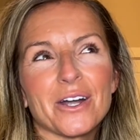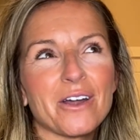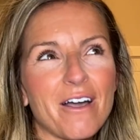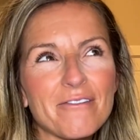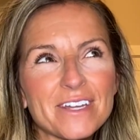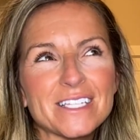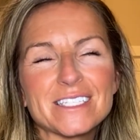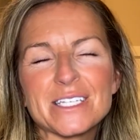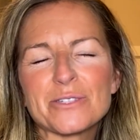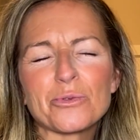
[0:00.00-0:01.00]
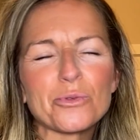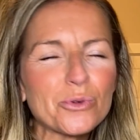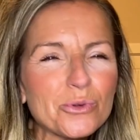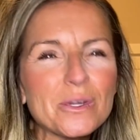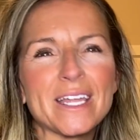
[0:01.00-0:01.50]
Her confidence is
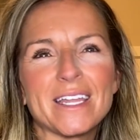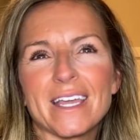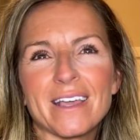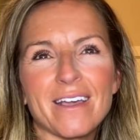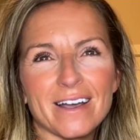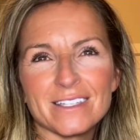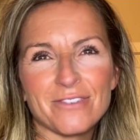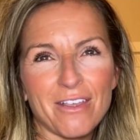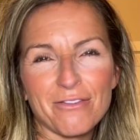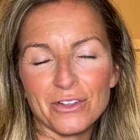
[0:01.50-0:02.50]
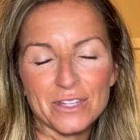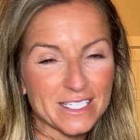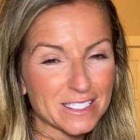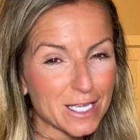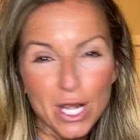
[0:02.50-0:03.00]
rooted in God's
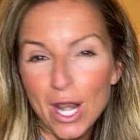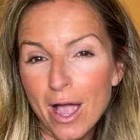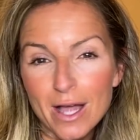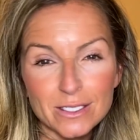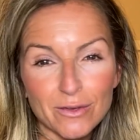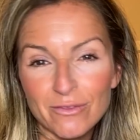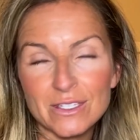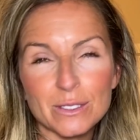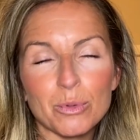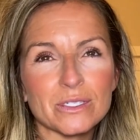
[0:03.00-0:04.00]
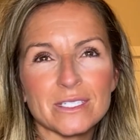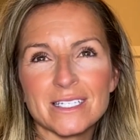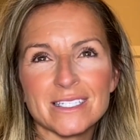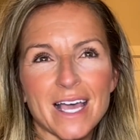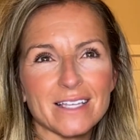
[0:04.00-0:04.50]
faithfulness, not visible
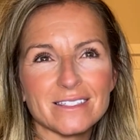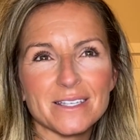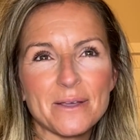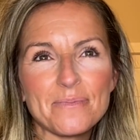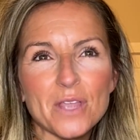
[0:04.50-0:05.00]
success.